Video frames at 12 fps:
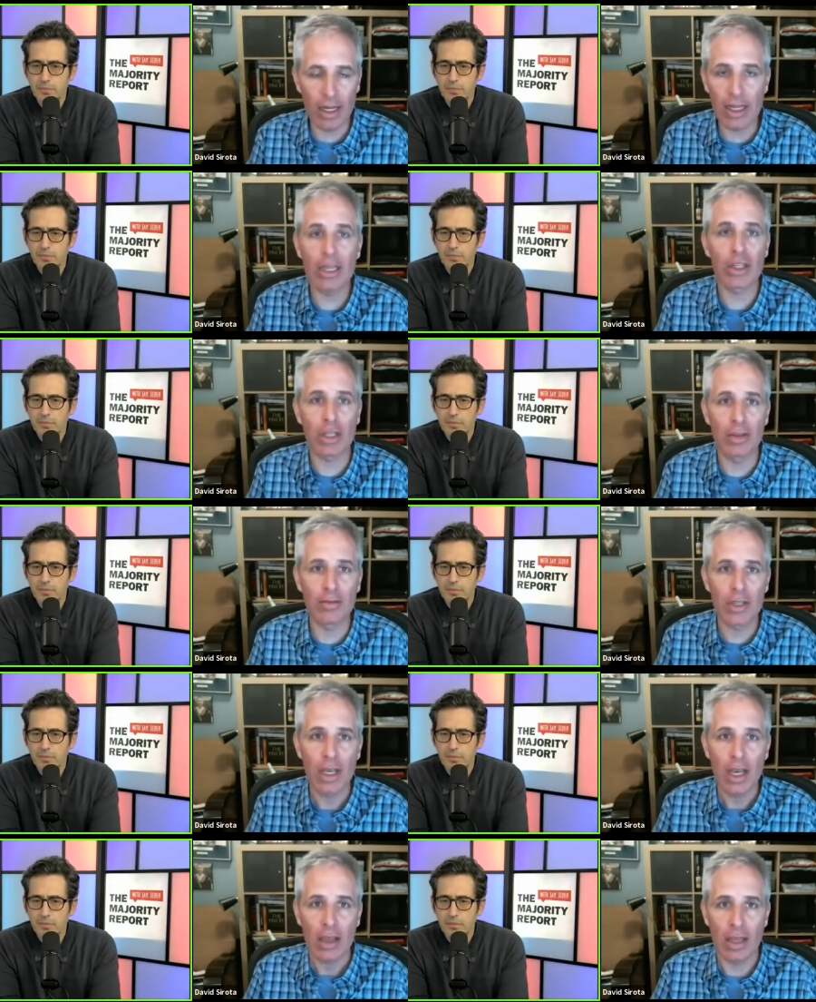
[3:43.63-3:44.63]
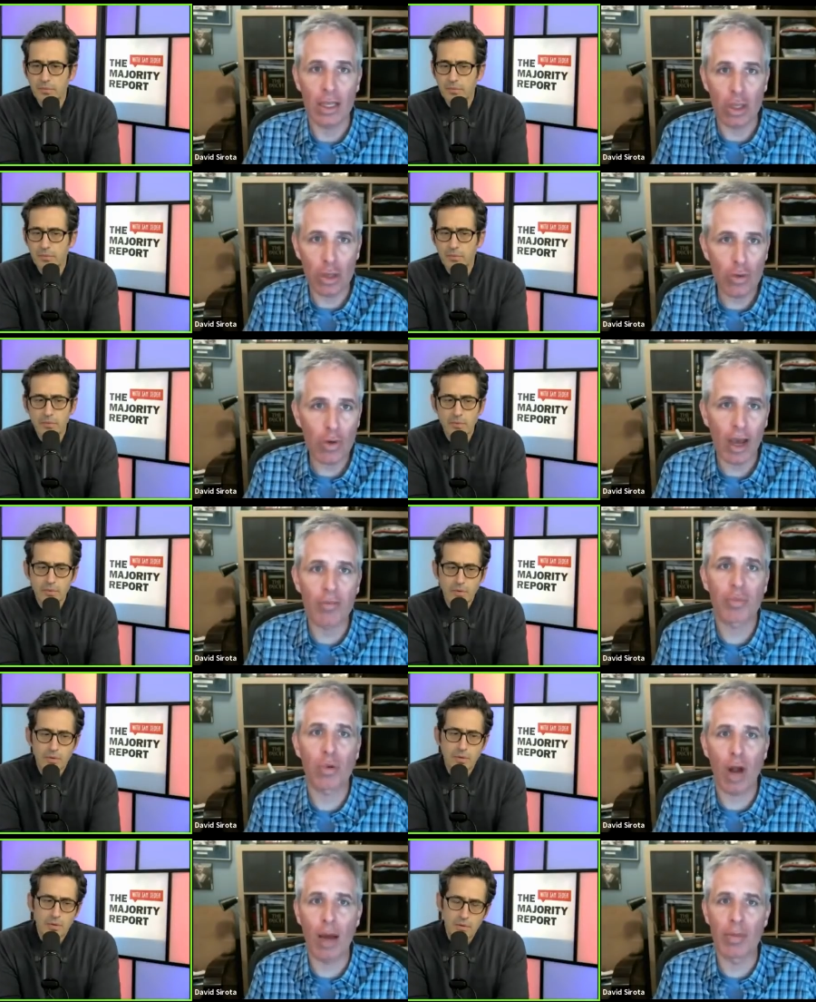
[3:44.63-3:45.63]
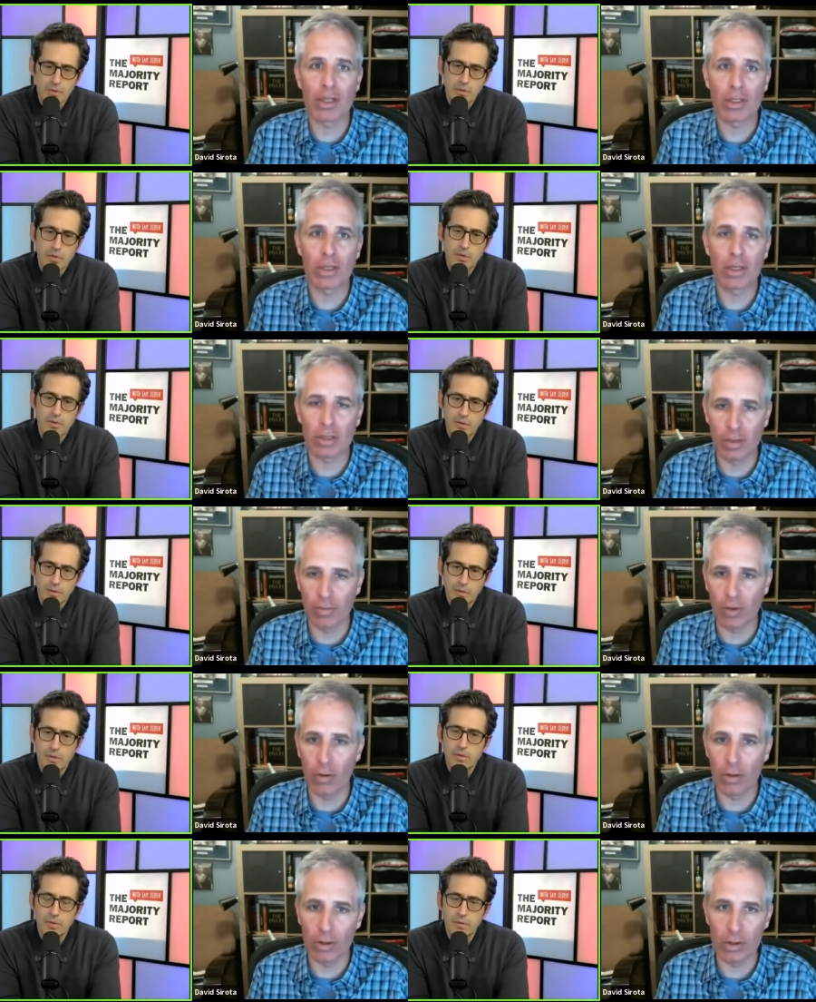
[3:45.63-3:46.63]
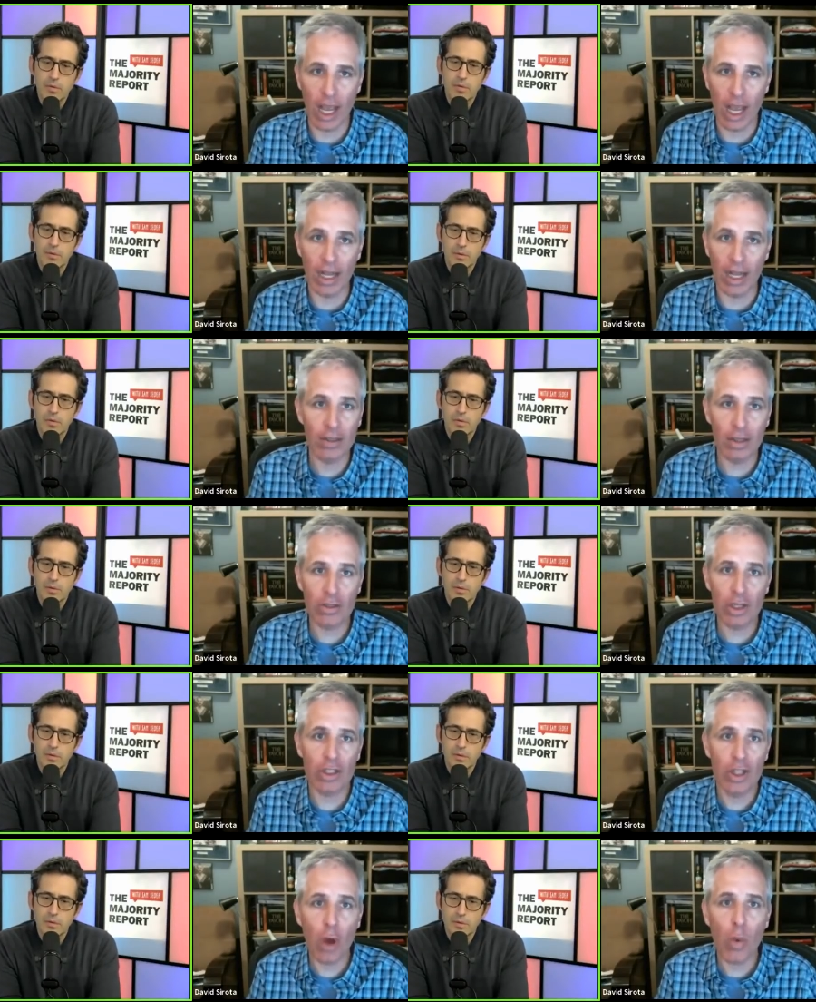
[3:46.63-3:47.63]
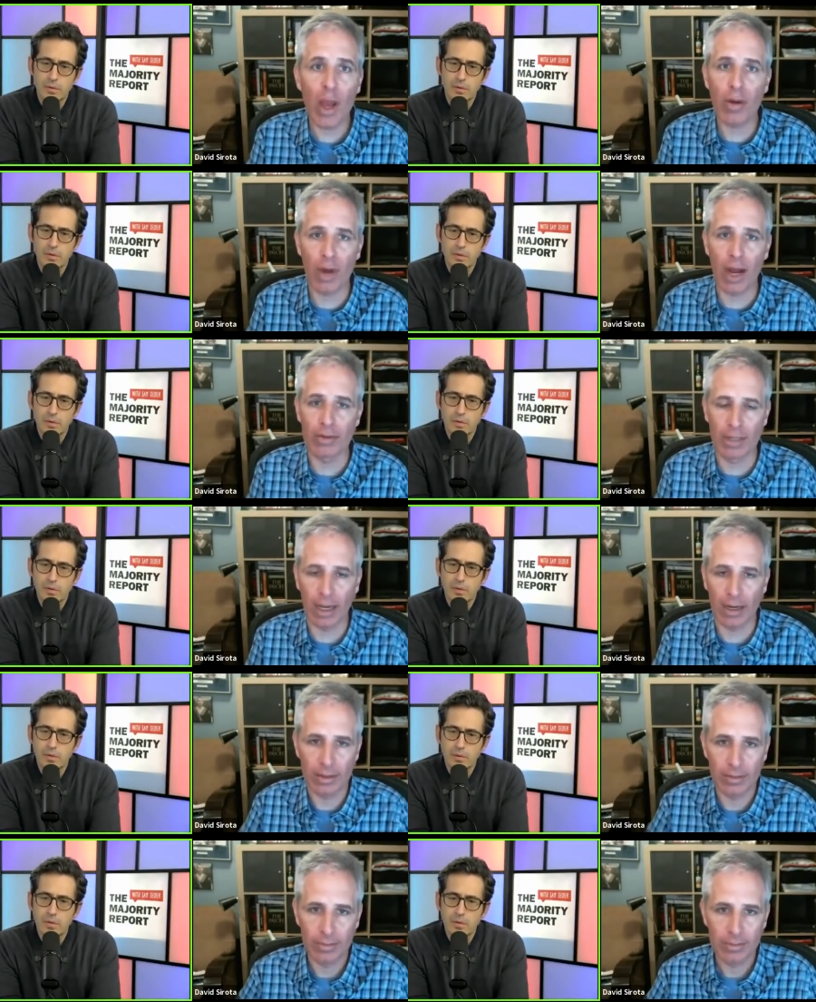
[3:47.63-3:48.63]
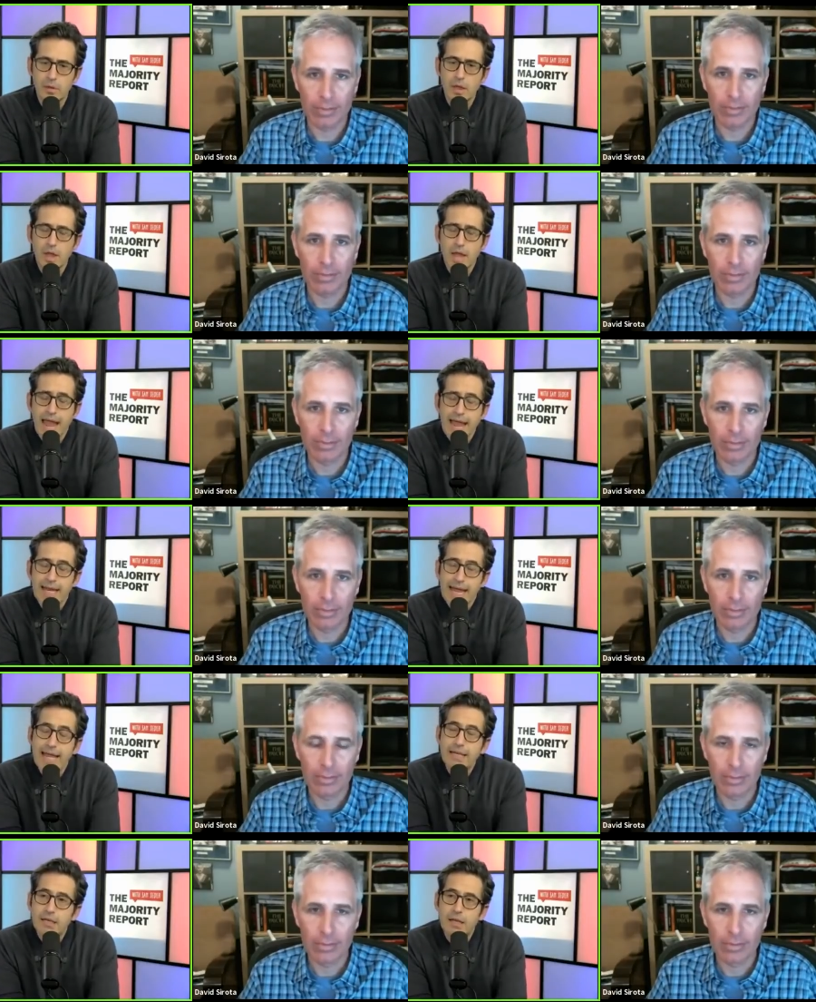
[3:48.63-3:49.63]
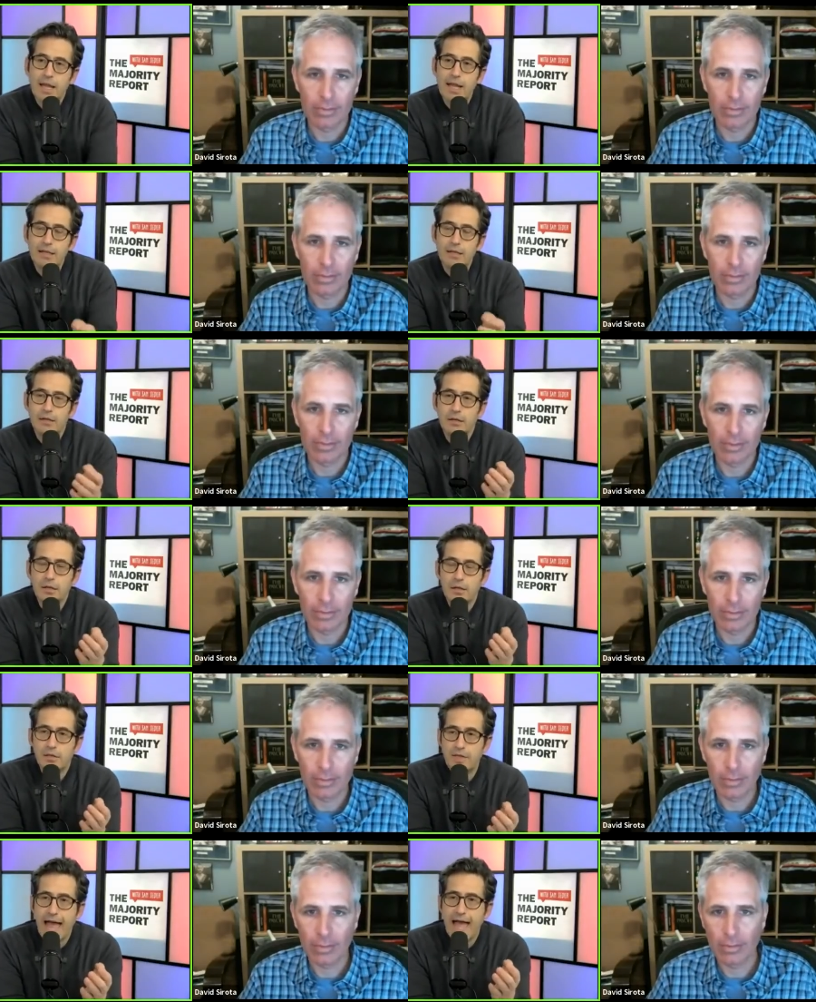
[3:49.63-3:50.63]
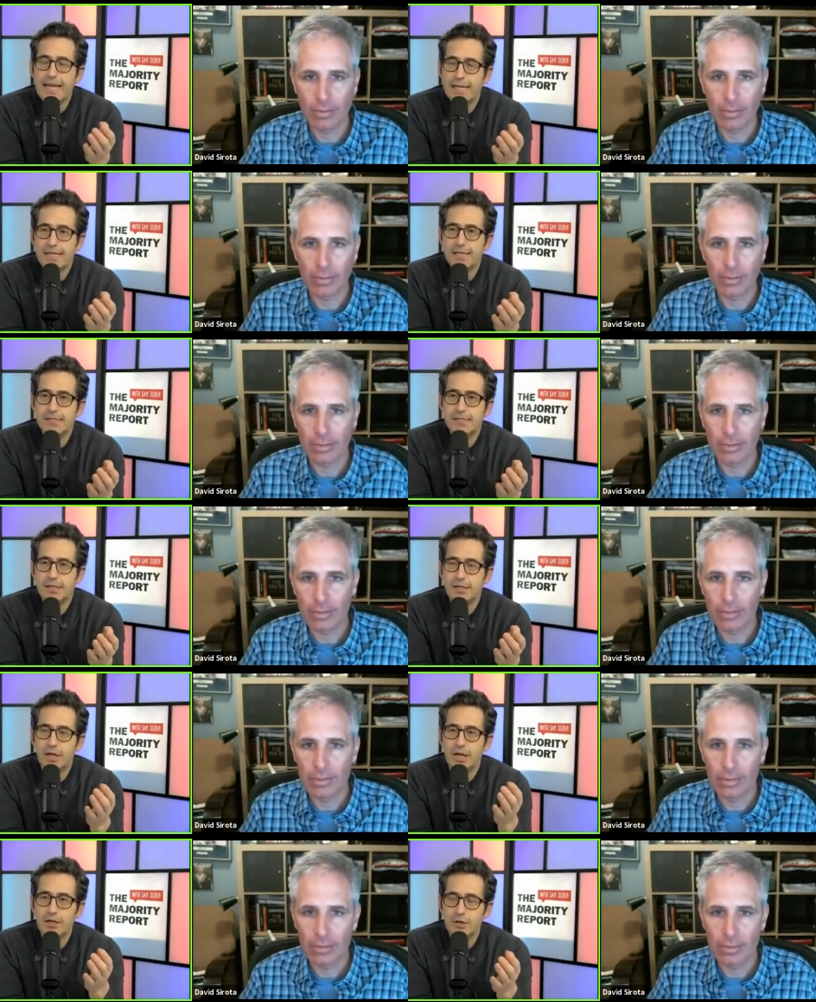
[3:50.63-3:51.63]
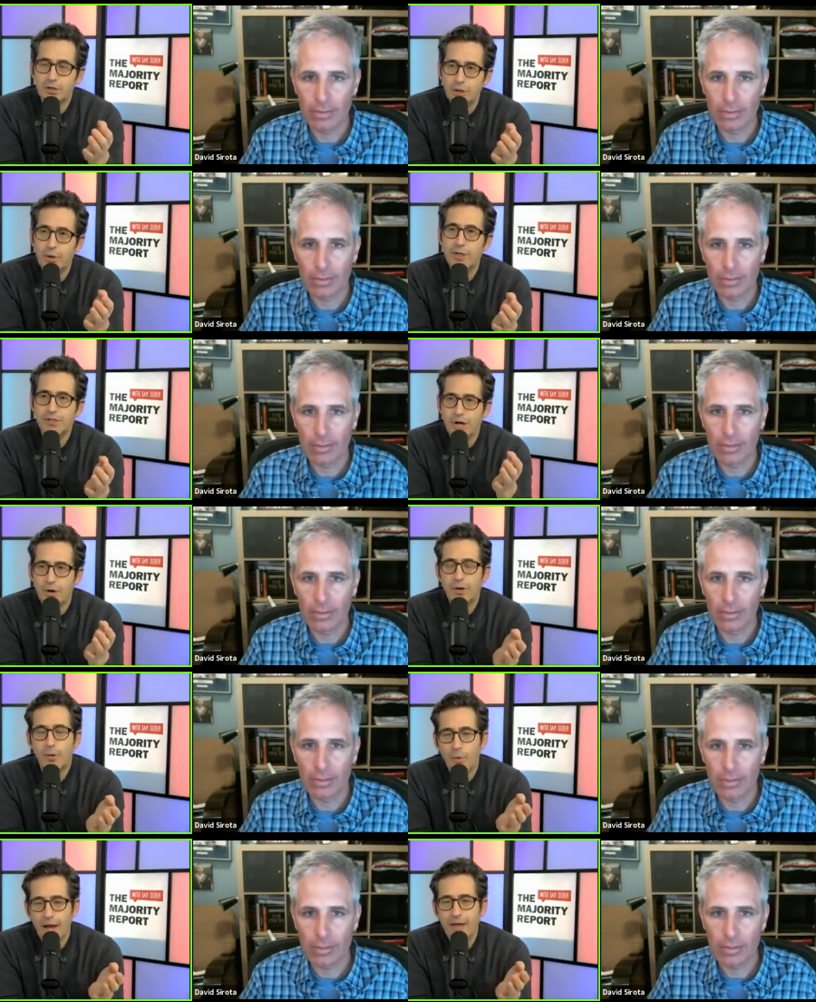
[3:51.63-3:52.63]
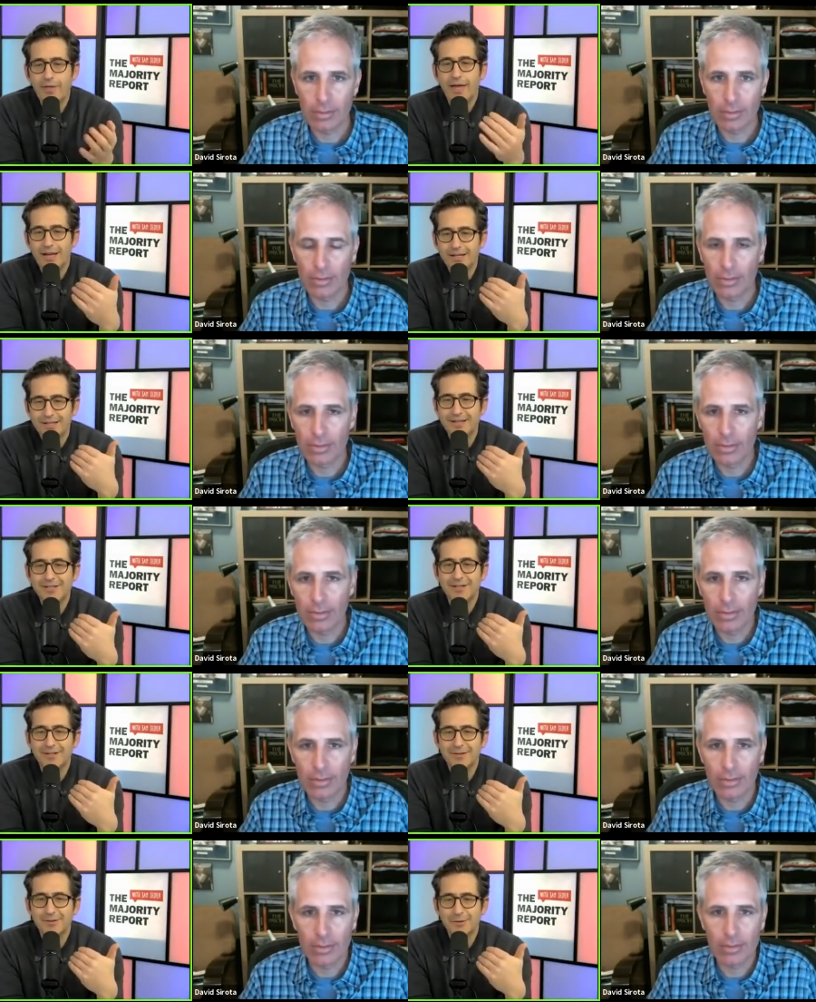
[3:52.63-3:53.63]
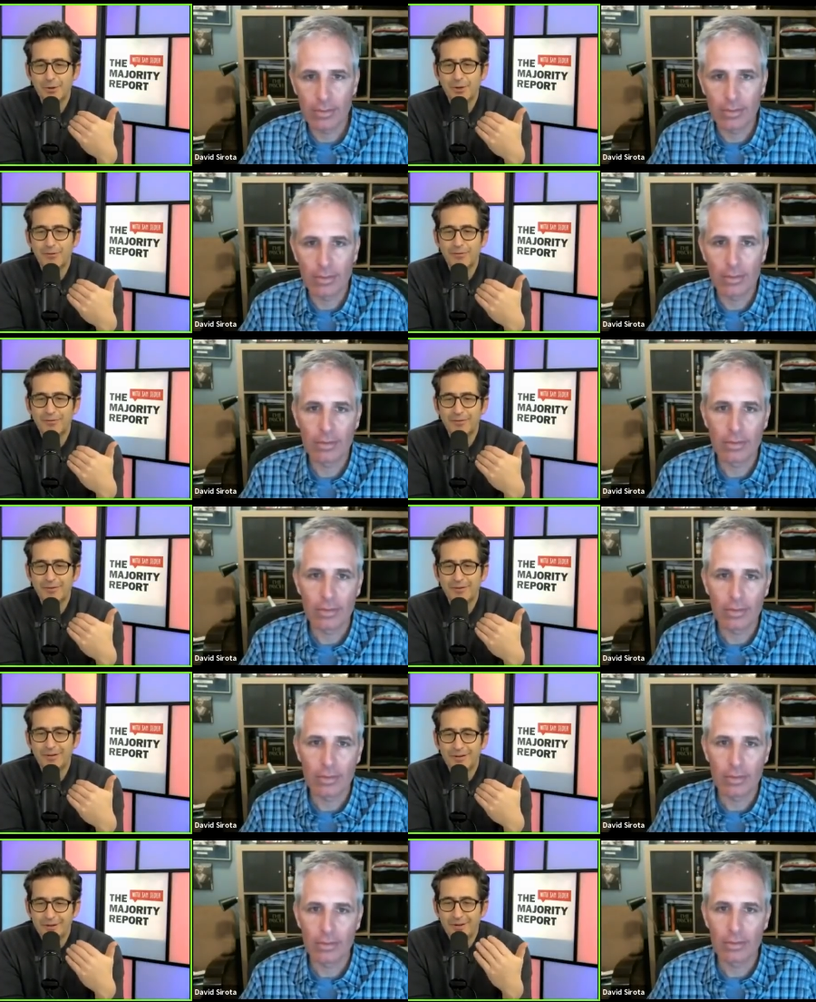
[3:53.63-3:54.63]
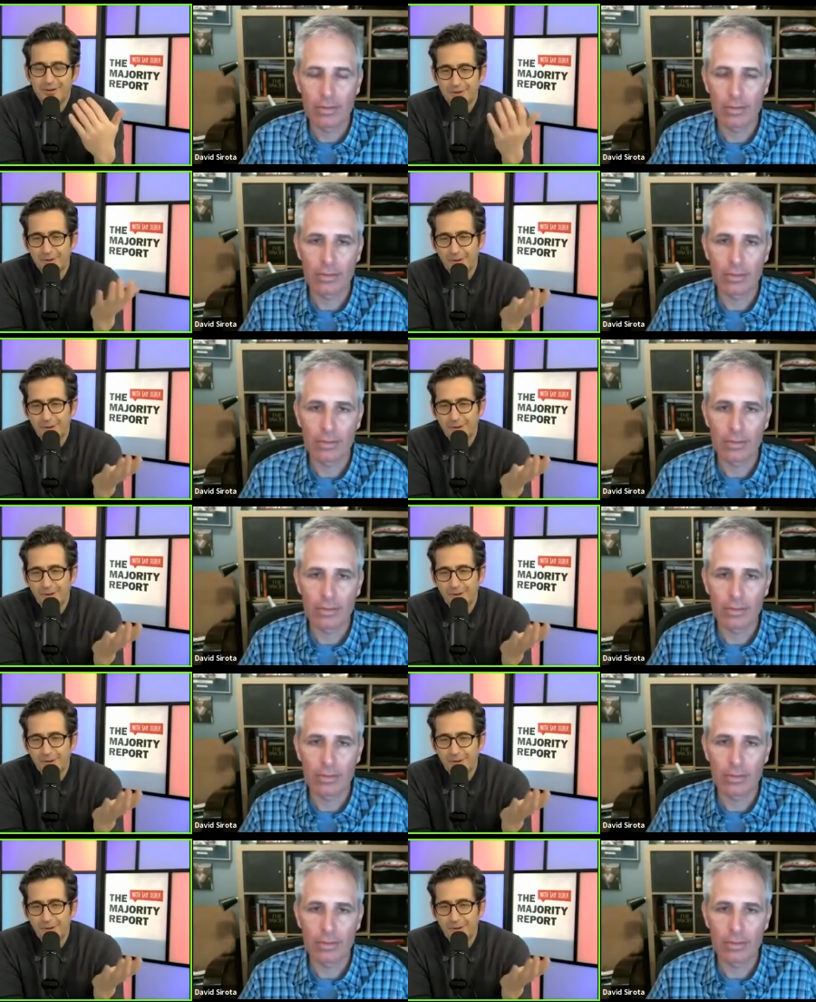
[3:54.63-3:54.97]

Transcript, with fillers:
Speaker 1: initiatives that you have promised to voters. And there's just no way around that.
Speaker 2: And that is, and you're doing so in a way that it doesn't sort of, you